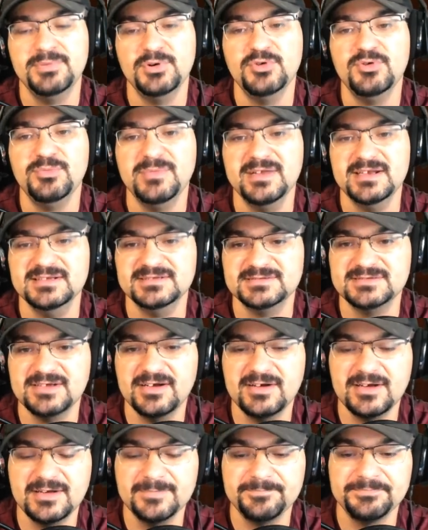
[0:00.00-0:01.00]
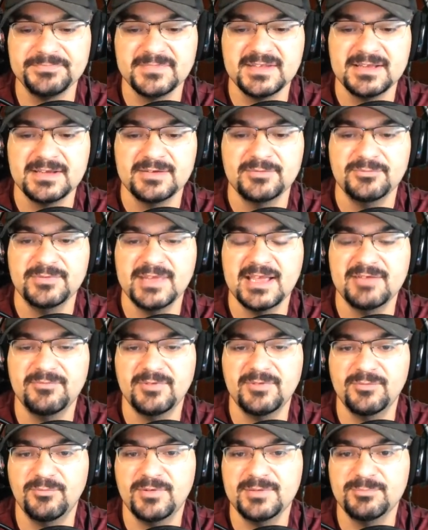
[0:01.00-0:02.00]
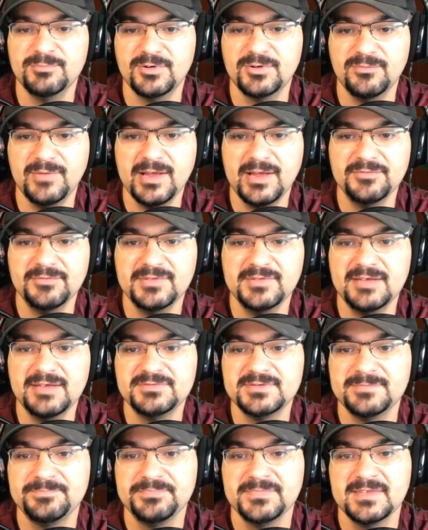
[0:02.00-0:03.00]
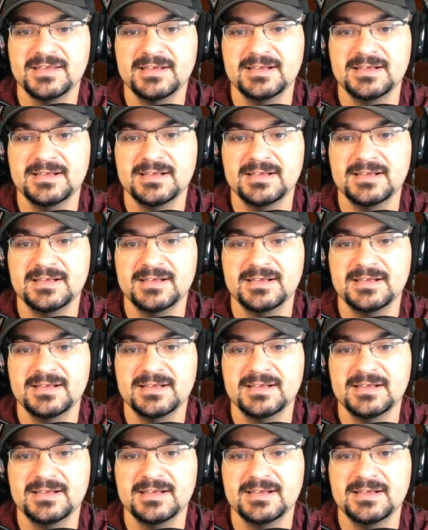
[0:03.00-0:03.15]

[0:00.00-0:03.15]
Boom, it is gone. We have our one more round left.